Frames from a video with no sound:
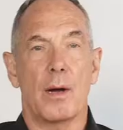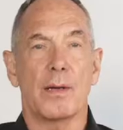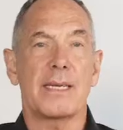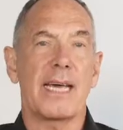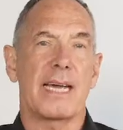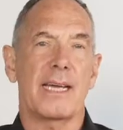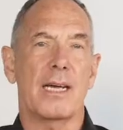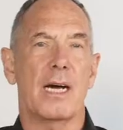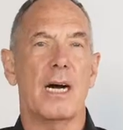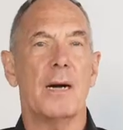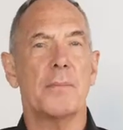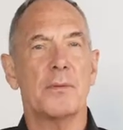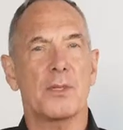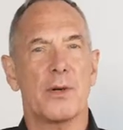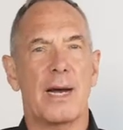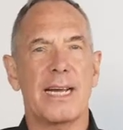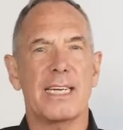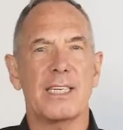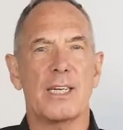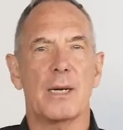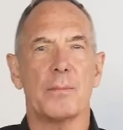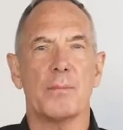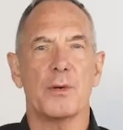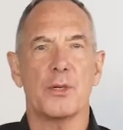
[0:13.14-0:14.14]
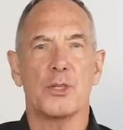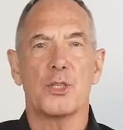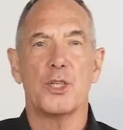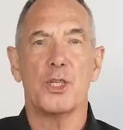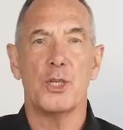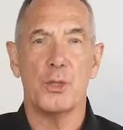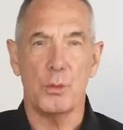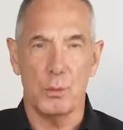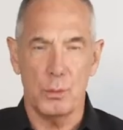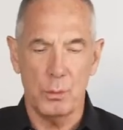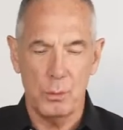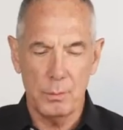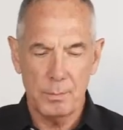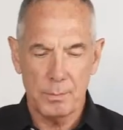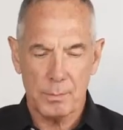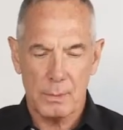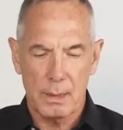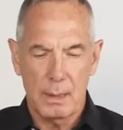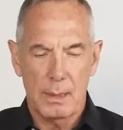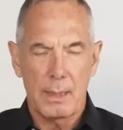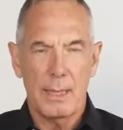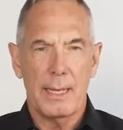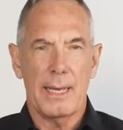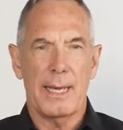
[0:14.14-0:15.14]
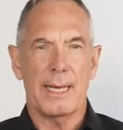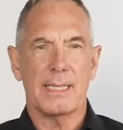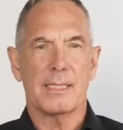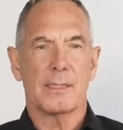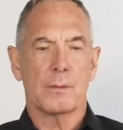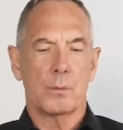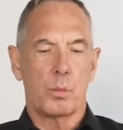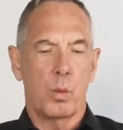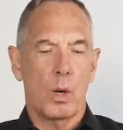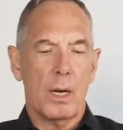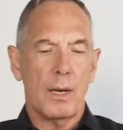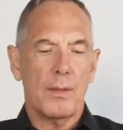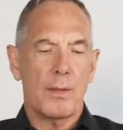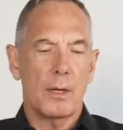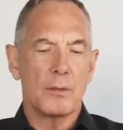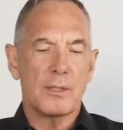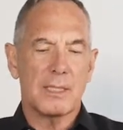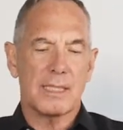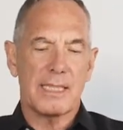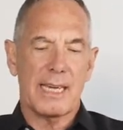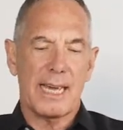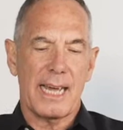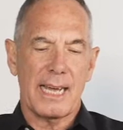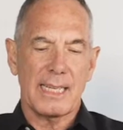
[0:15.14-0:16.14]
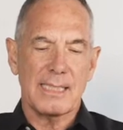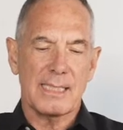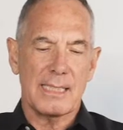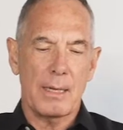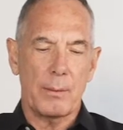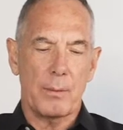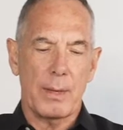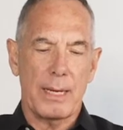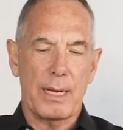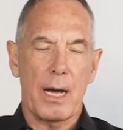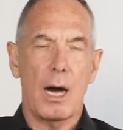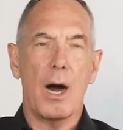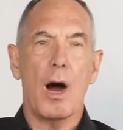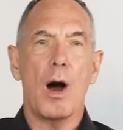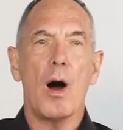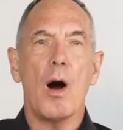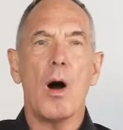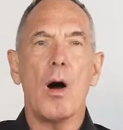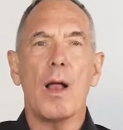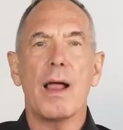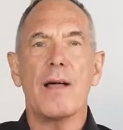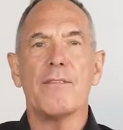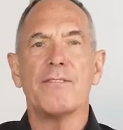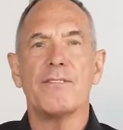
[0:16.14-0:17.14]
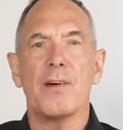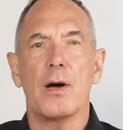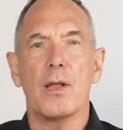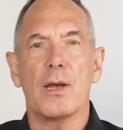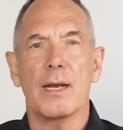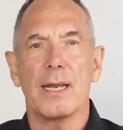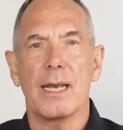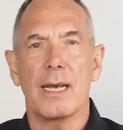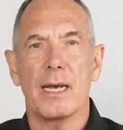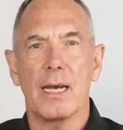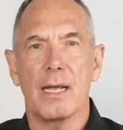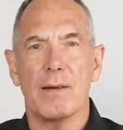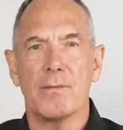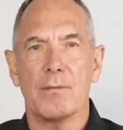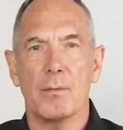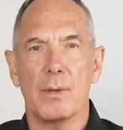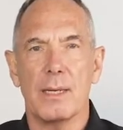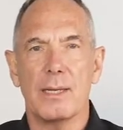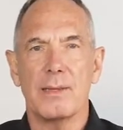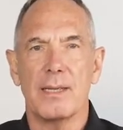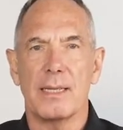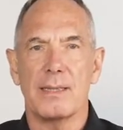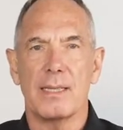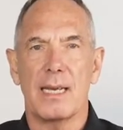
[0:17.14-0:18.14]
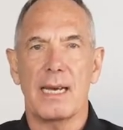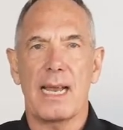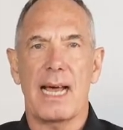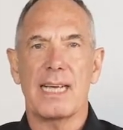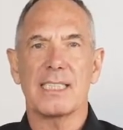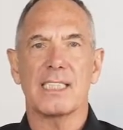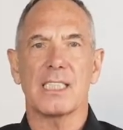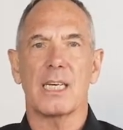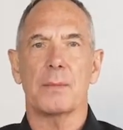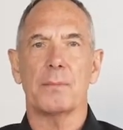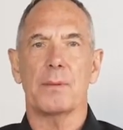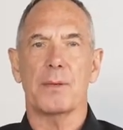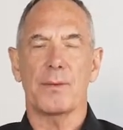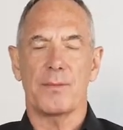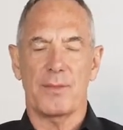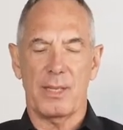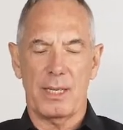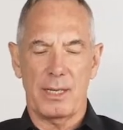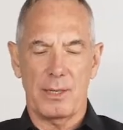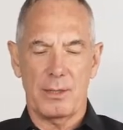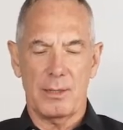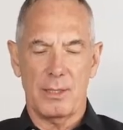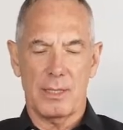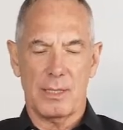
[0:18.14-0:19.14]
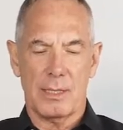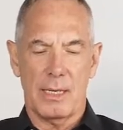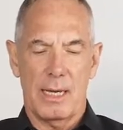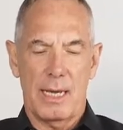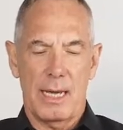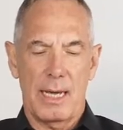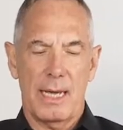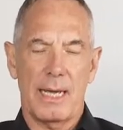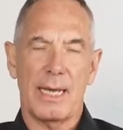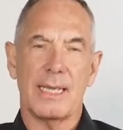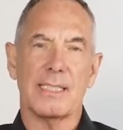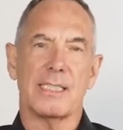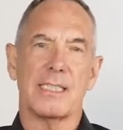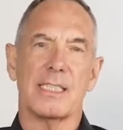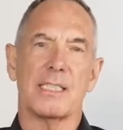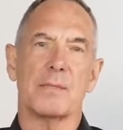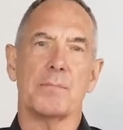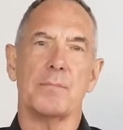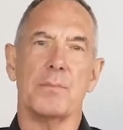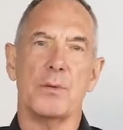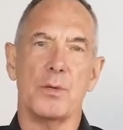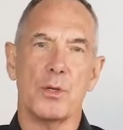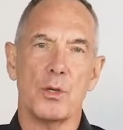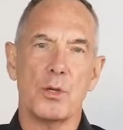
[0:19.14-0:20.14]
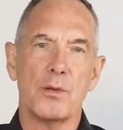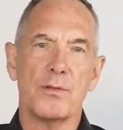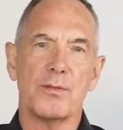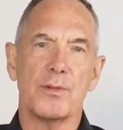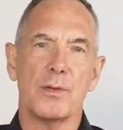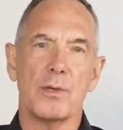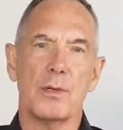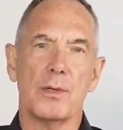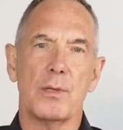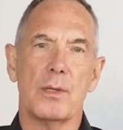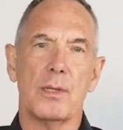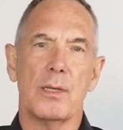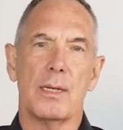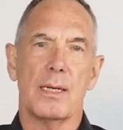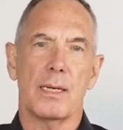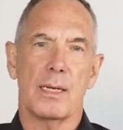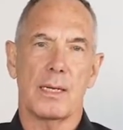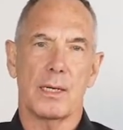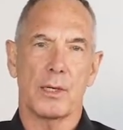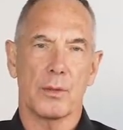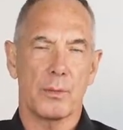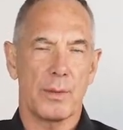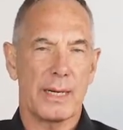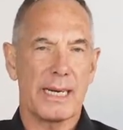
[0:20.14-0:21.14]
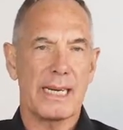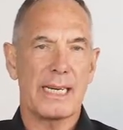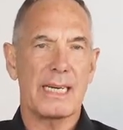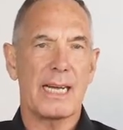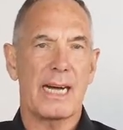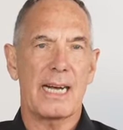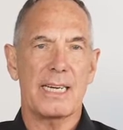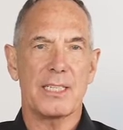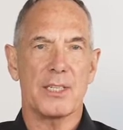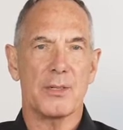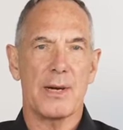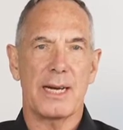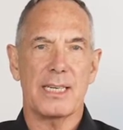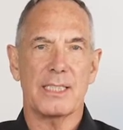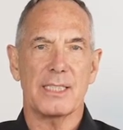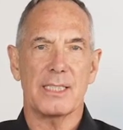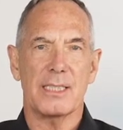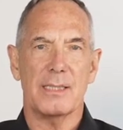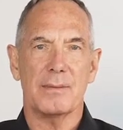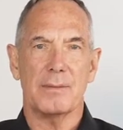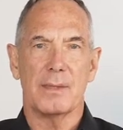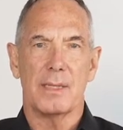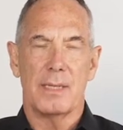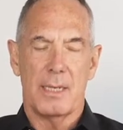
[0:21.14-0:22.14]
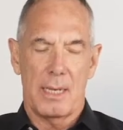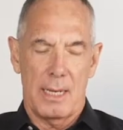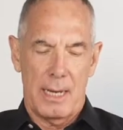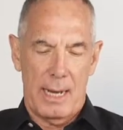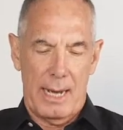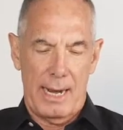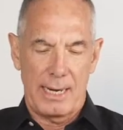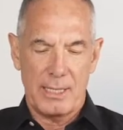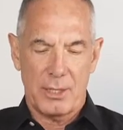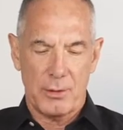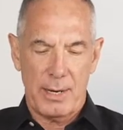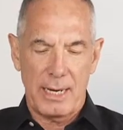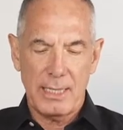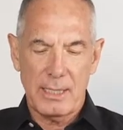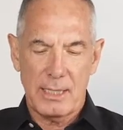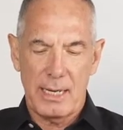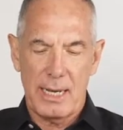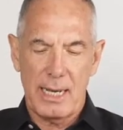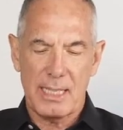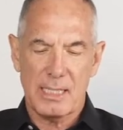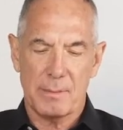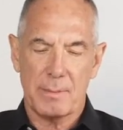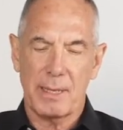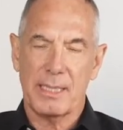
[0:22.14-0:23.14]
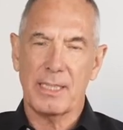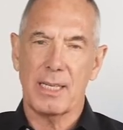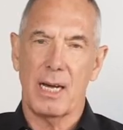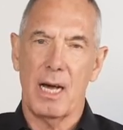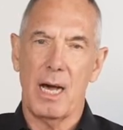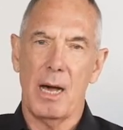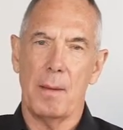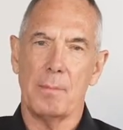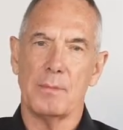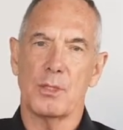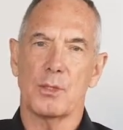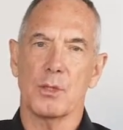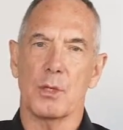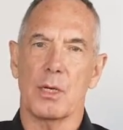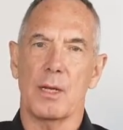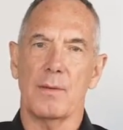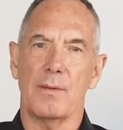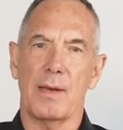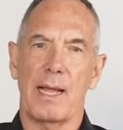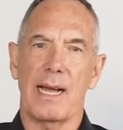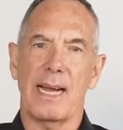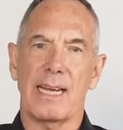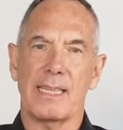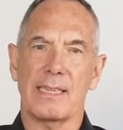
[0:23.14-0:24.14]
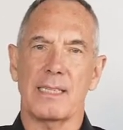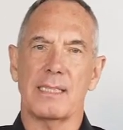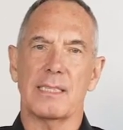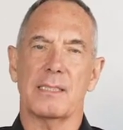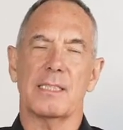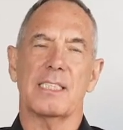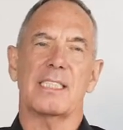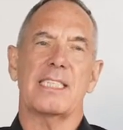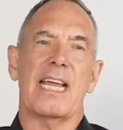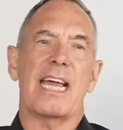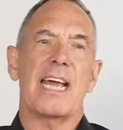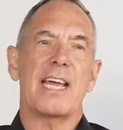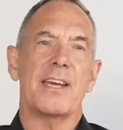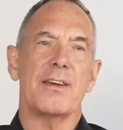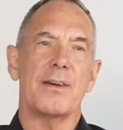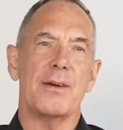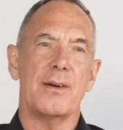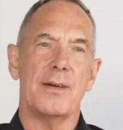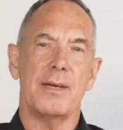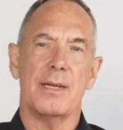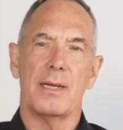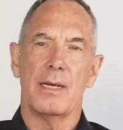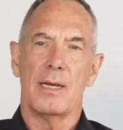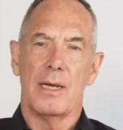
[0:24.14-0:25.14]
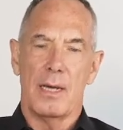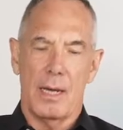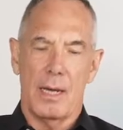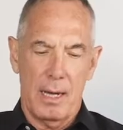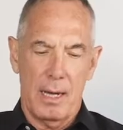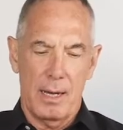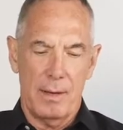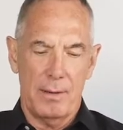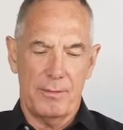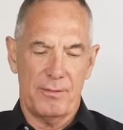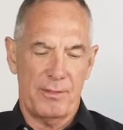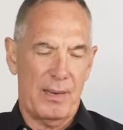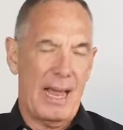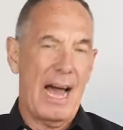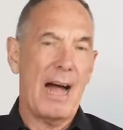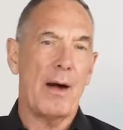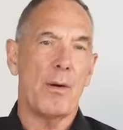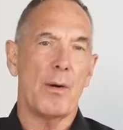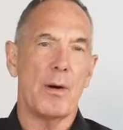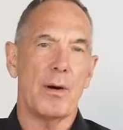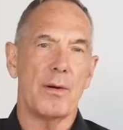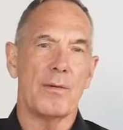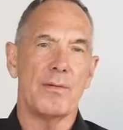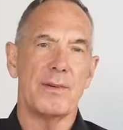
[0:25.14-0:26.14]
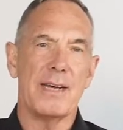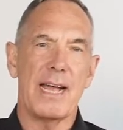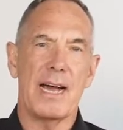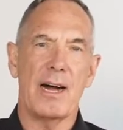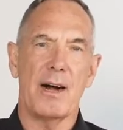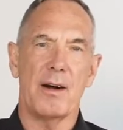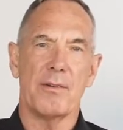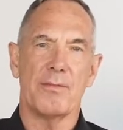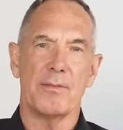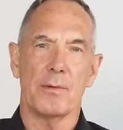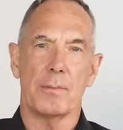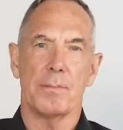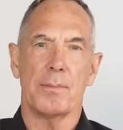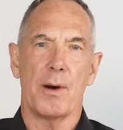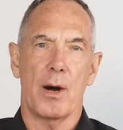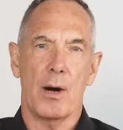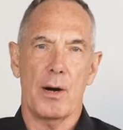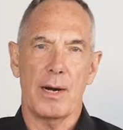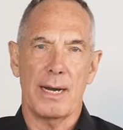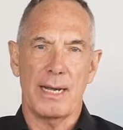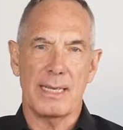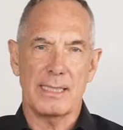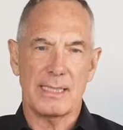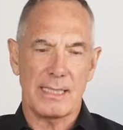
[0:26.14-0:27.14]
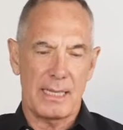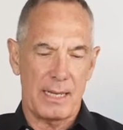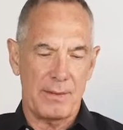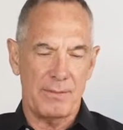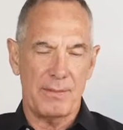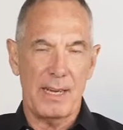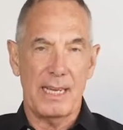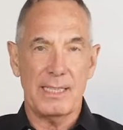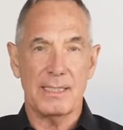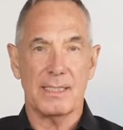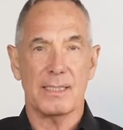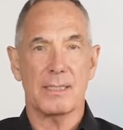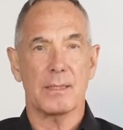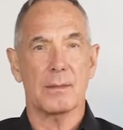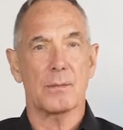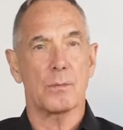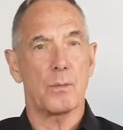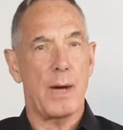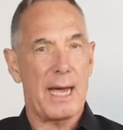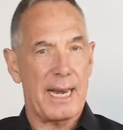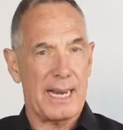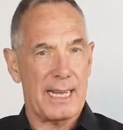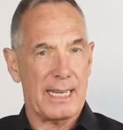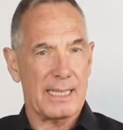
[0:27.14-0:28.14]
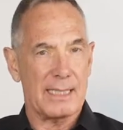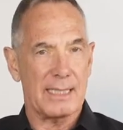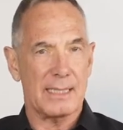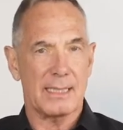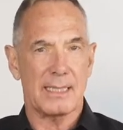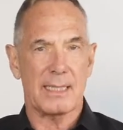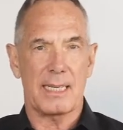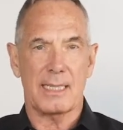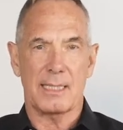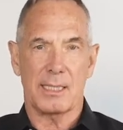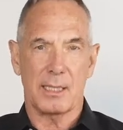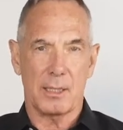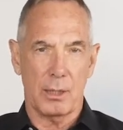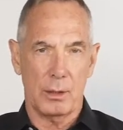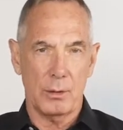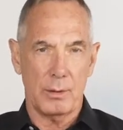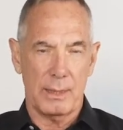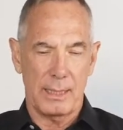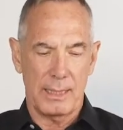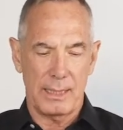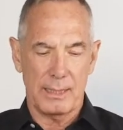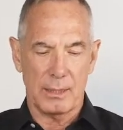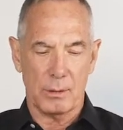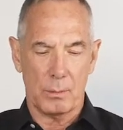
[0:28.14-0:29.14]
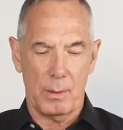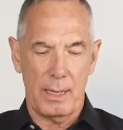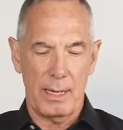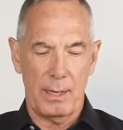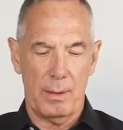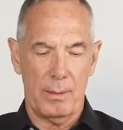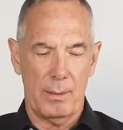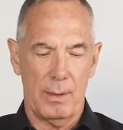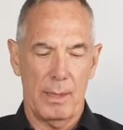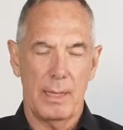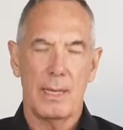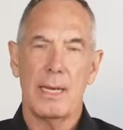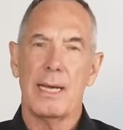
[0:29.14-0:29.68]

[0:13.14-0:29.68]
Okay, upgrade number 2 is one of those things that we all have fallen in love with in the last couple of years, is this beautiful green hydrangea. Hydrangea has become sort of like the standard flower now for parties and events, weddings included as well.